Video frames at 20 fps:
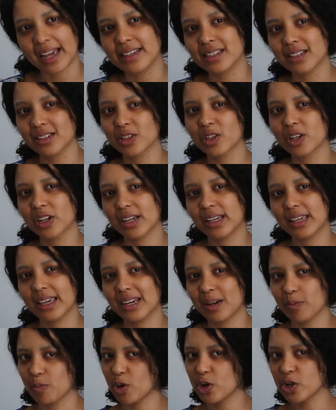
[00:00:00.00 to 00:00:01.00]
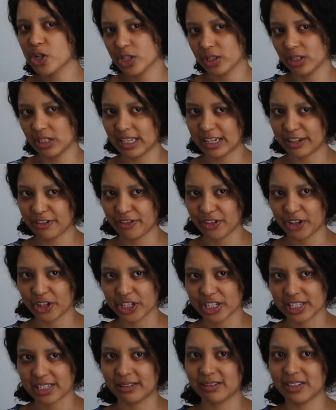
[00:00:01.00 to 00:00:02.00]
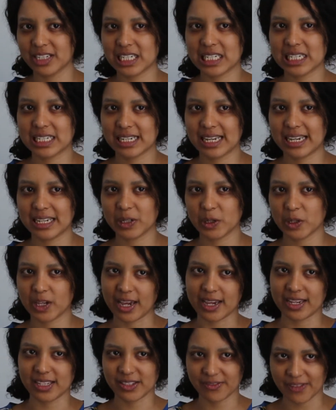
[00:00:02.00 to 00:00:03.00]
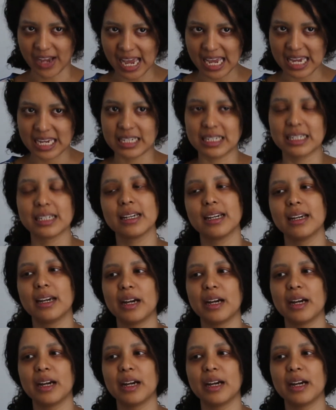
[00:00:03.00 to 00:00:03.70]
I didn't get emotional at first. I was just like, okay, it's fine.